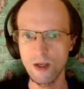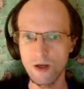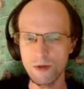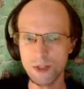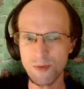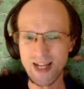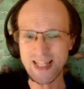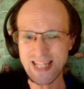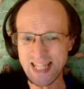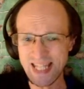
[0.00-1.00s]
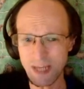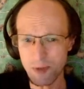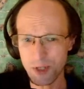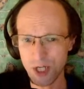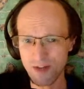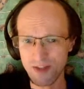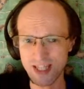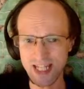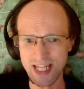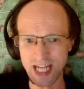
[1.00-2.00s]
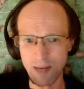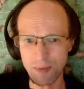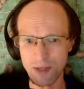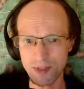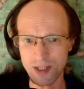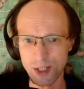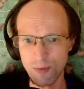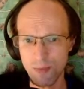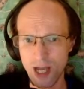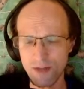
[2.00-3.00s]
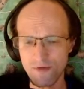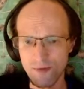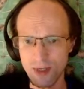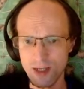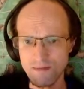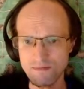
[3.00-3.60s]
Also, I didn't double check the city caps. That was actually bad for me.